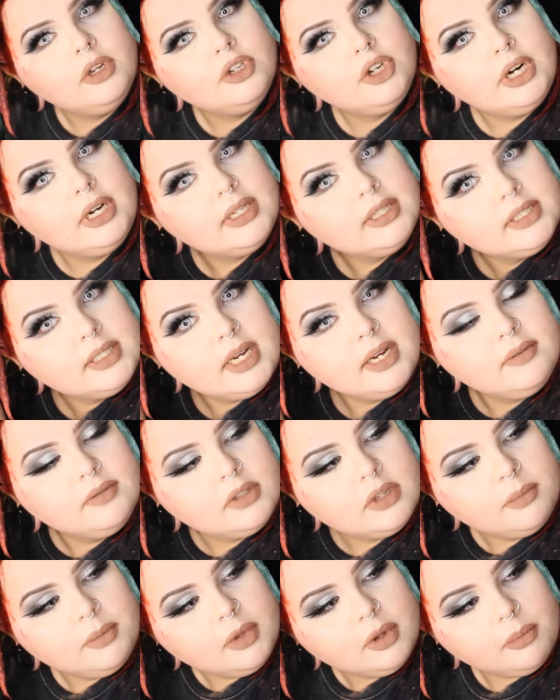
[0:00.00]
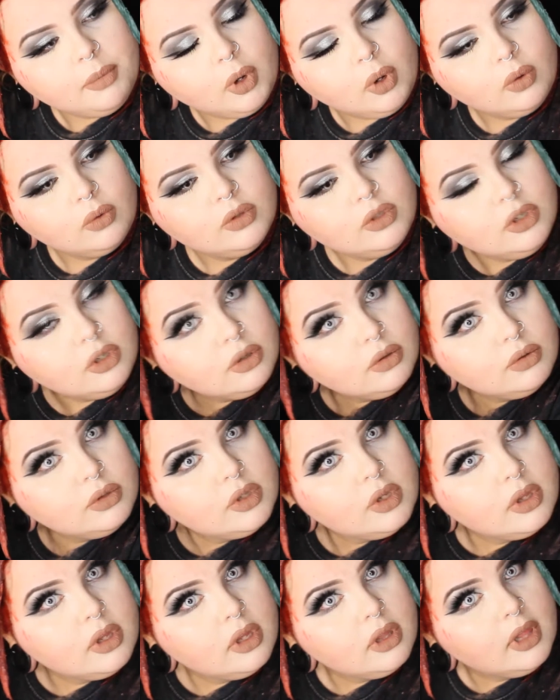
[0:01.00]
to try to save some in the bowl too,
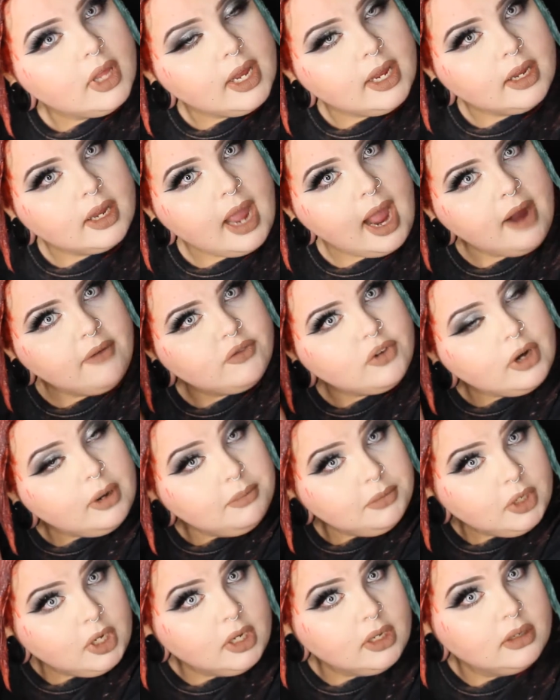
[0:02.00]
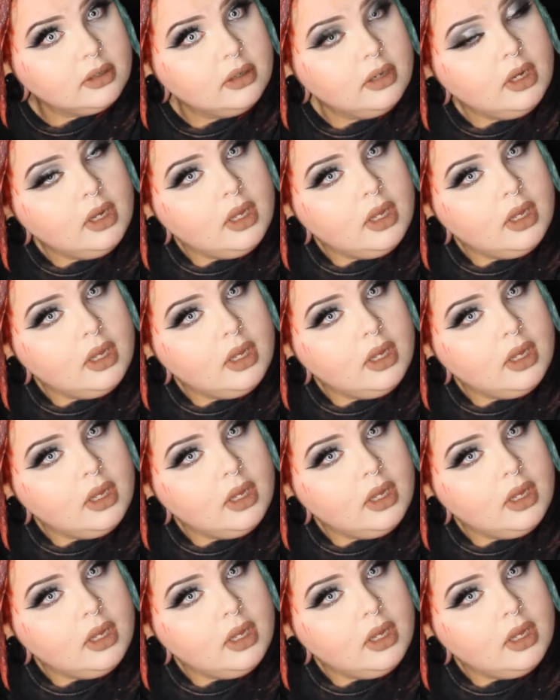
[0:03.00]
so that like after I'm done